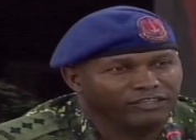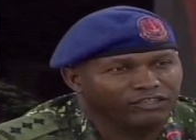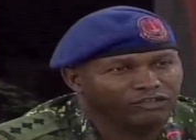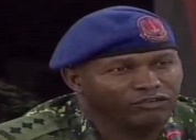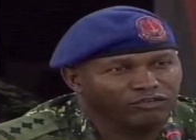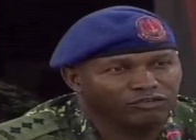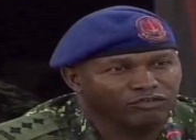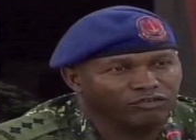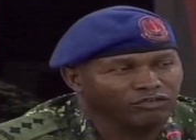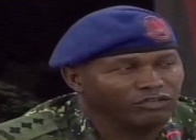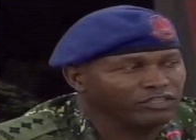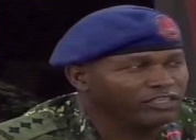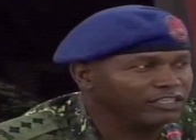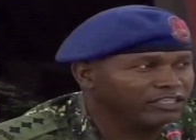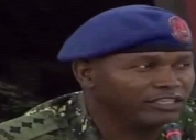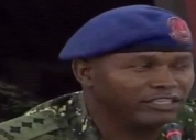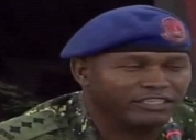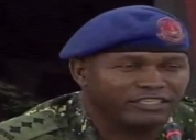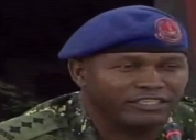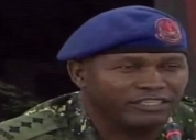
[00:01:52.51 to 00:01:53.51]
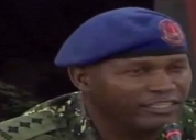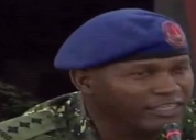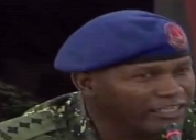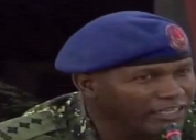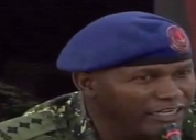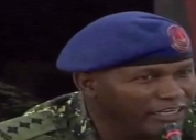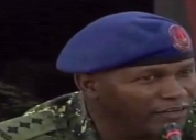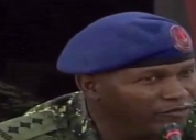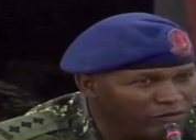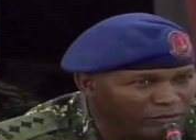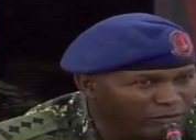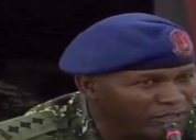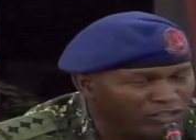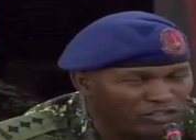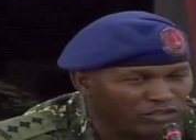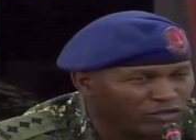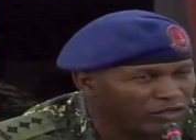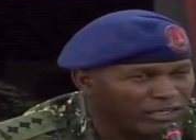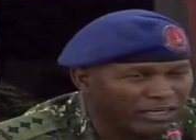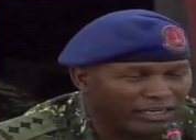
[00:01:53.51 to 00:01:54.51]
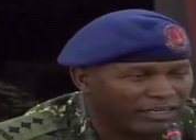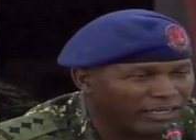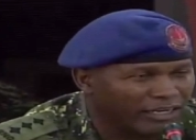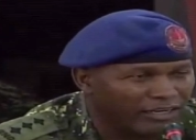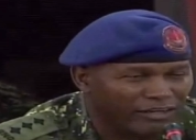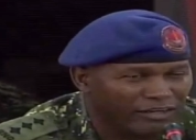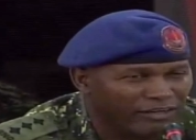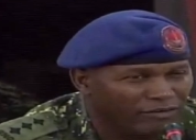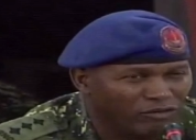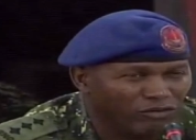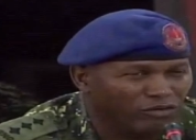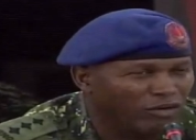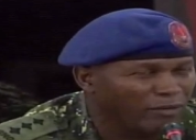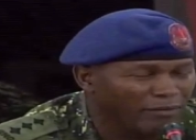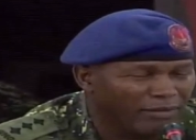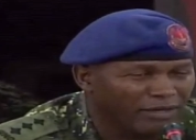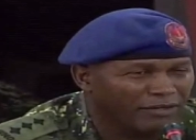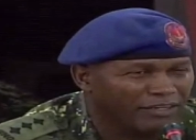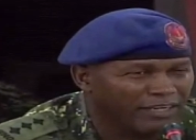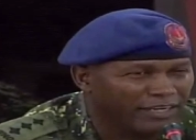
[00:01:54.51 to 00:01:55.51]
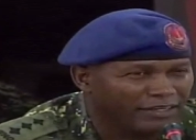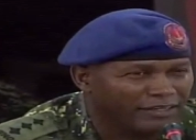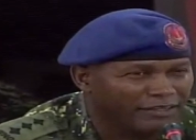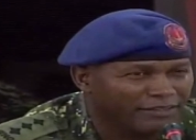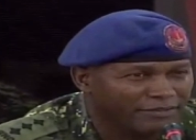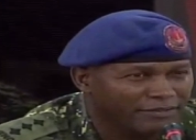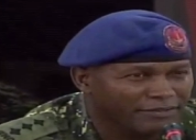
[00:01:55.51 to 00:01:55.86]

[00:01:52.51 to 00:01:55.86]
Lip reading: So this is the information that I know about that.